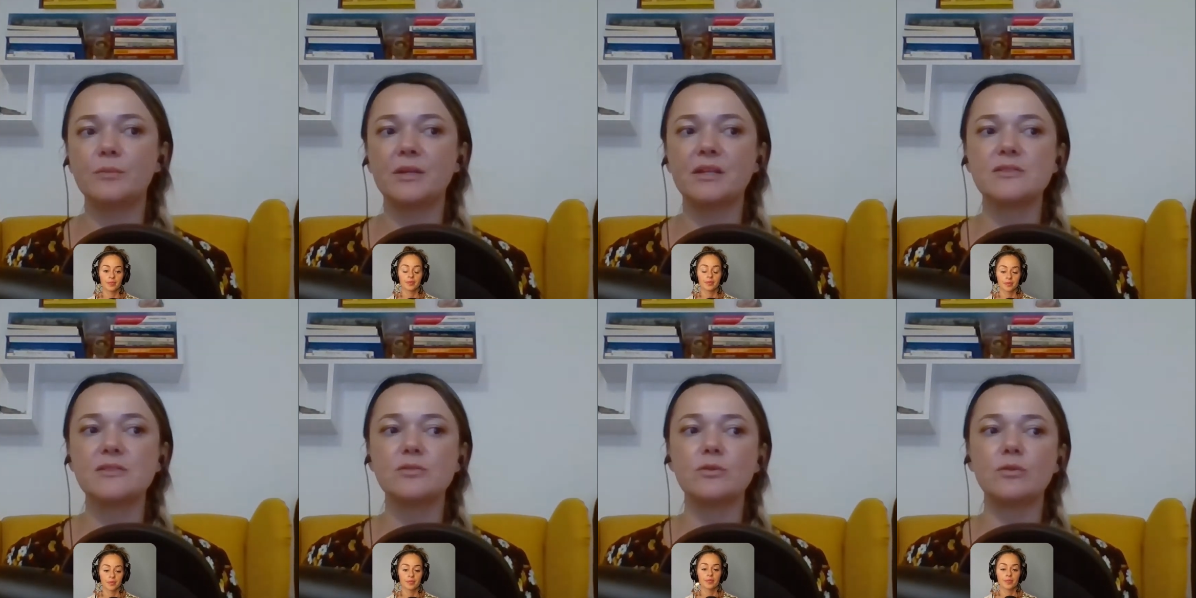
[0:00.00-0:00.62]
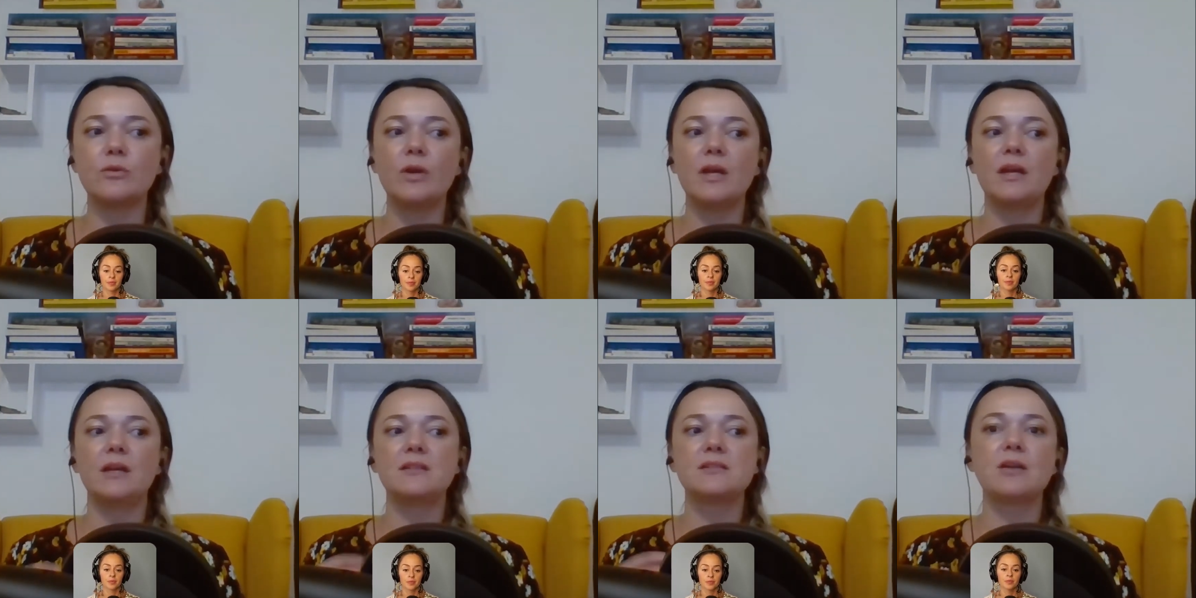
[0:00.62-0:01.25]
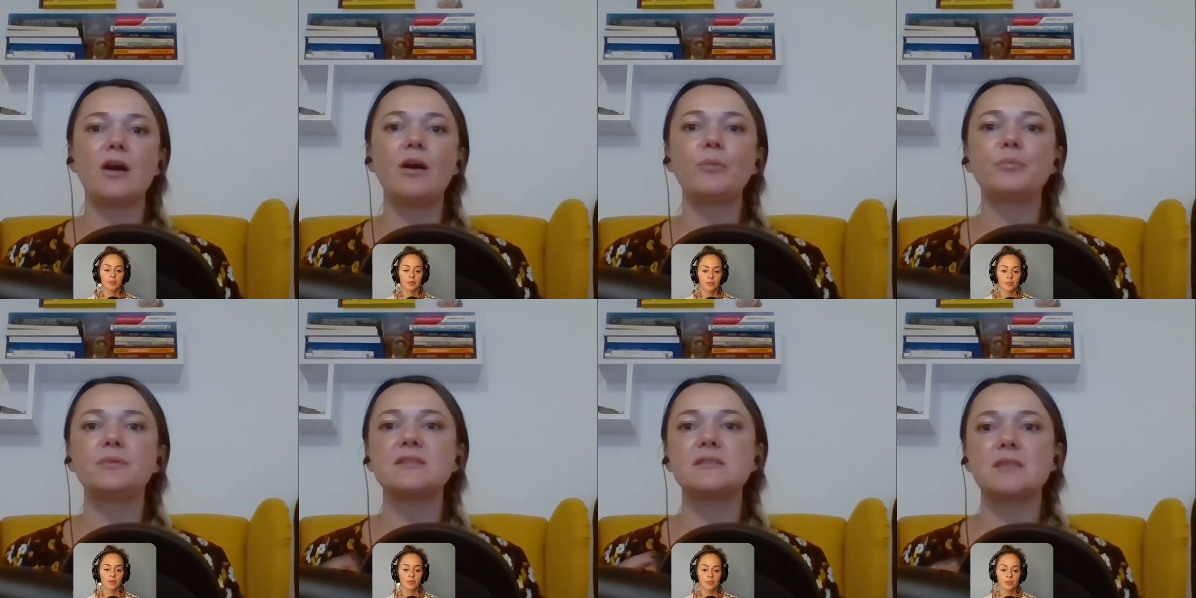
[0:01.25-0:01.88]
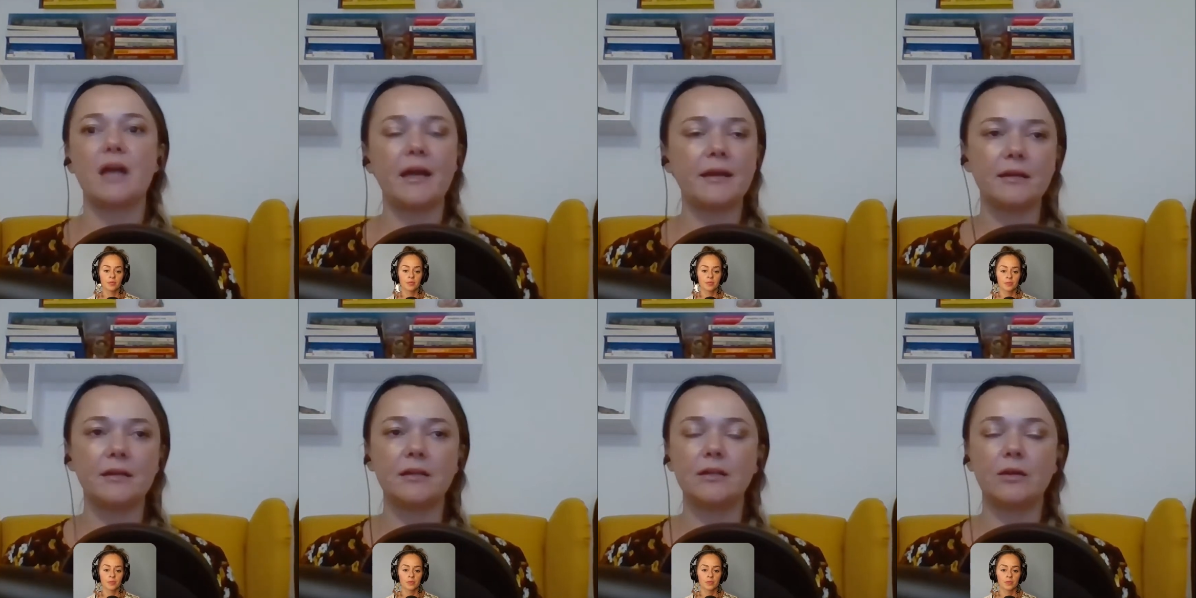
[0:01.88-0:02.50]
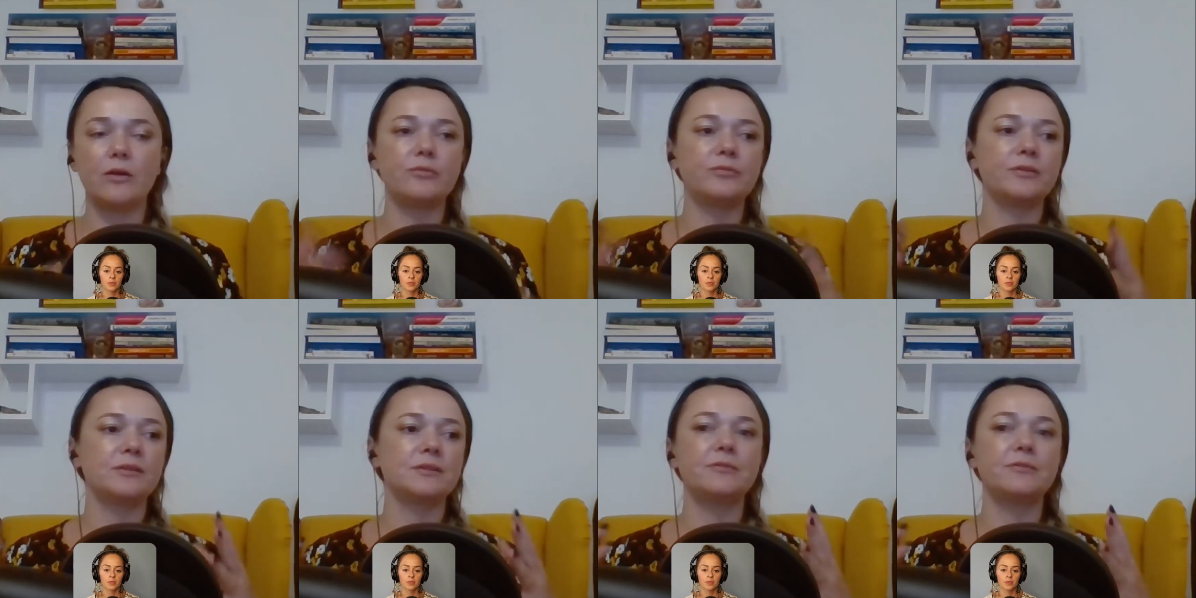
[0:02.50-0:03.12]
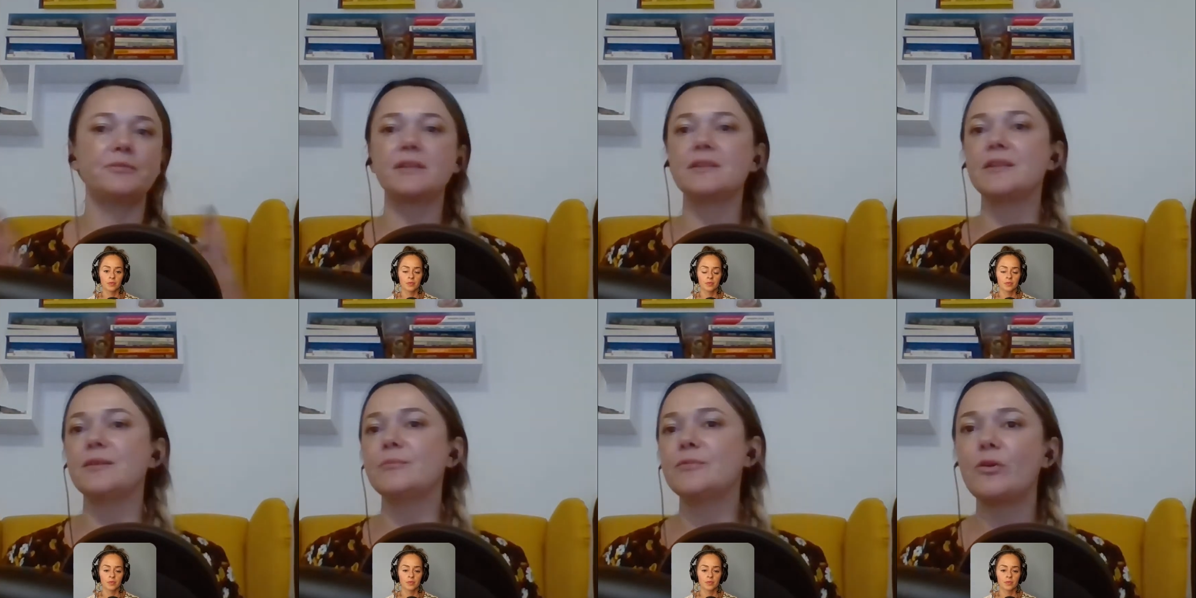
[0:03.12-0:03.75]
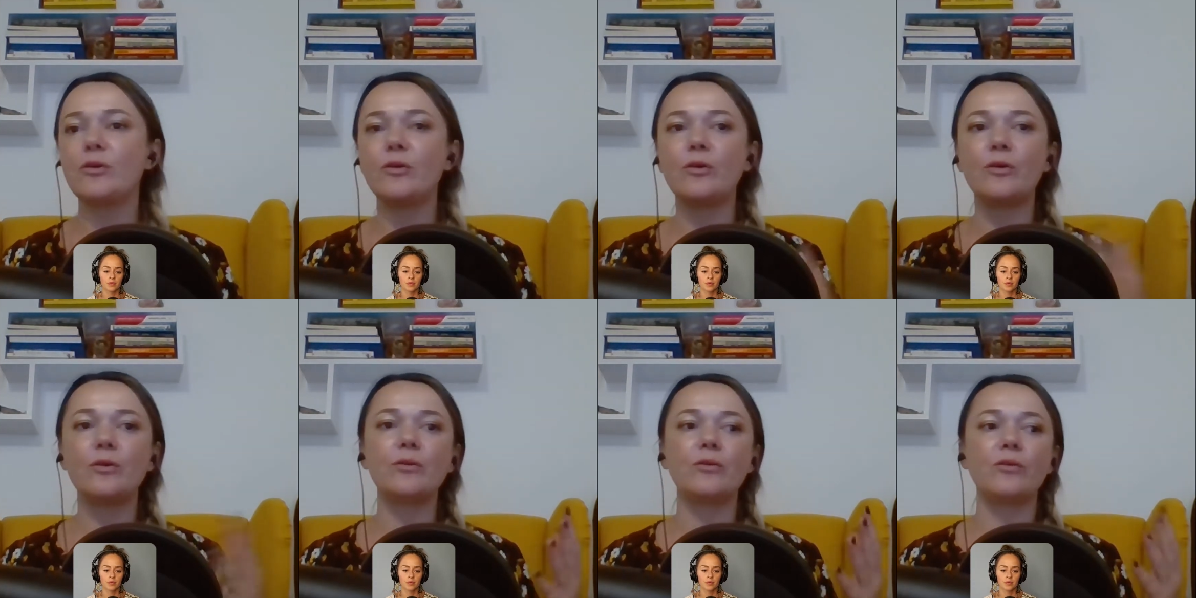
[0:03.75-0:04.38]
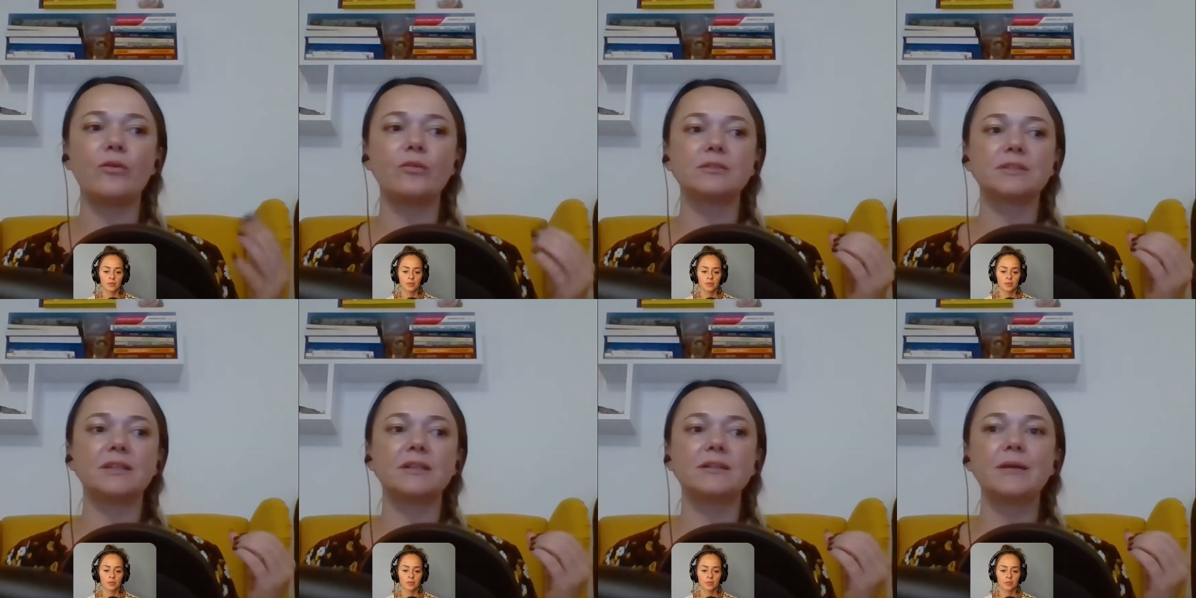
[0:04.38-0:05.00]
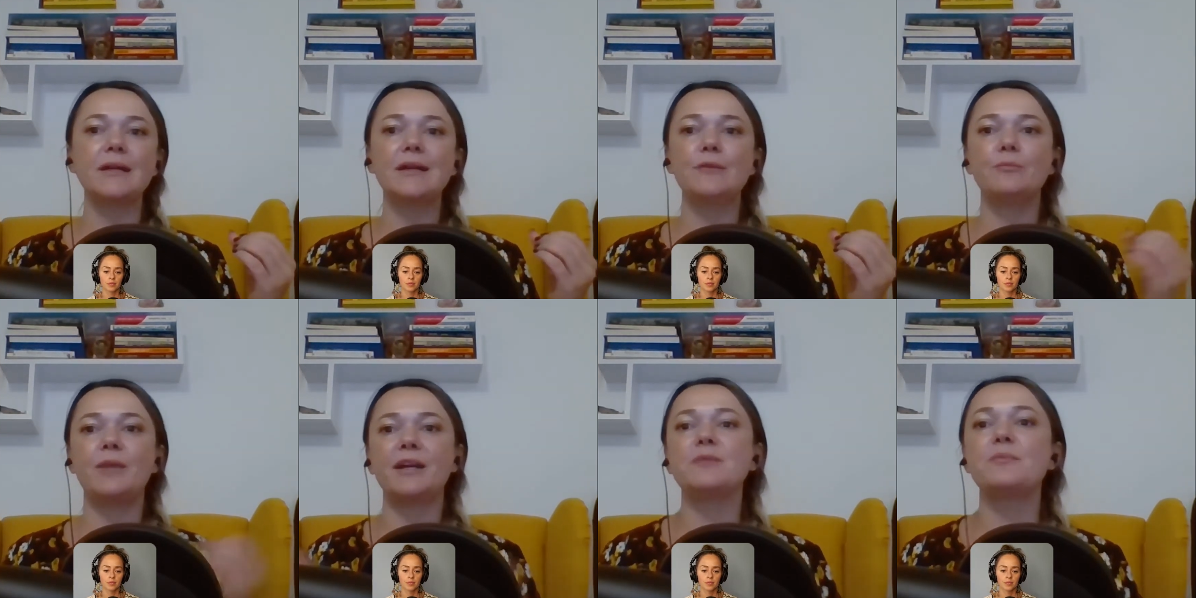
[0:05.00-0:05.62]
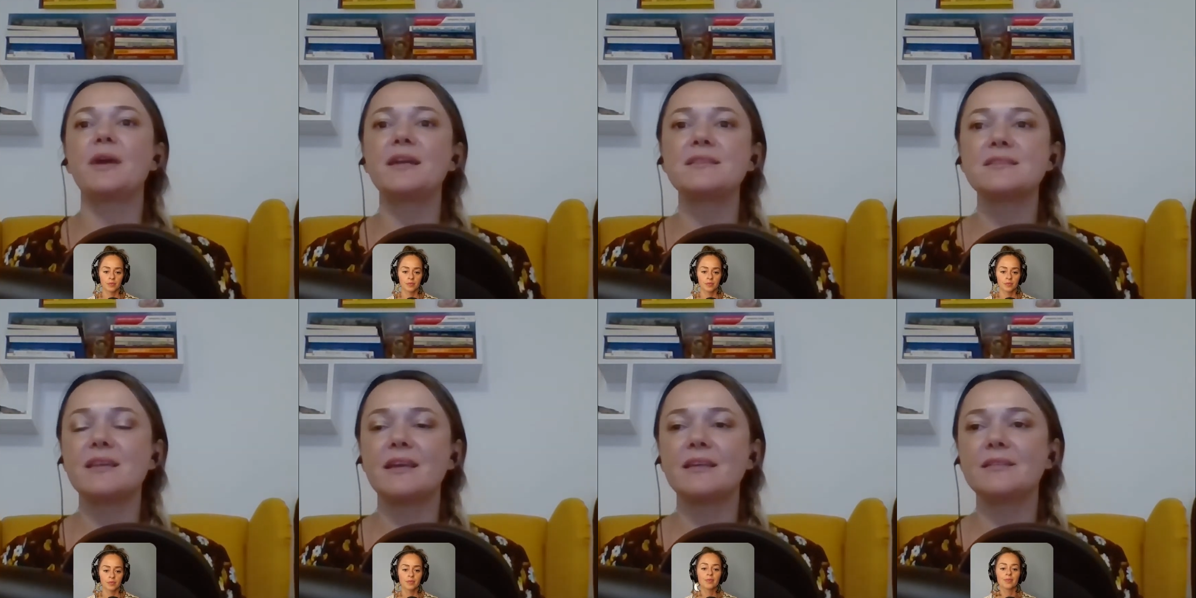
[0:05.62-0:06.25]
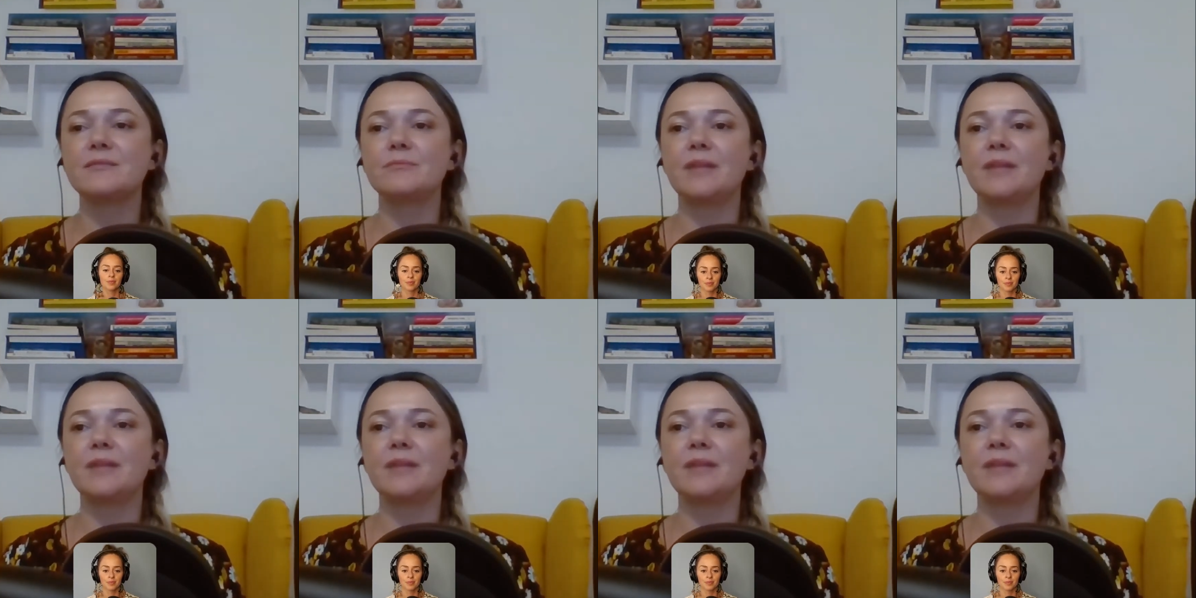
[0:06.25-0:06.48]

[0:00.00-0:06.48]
because you stop this cycle of the victim role or the money mindset,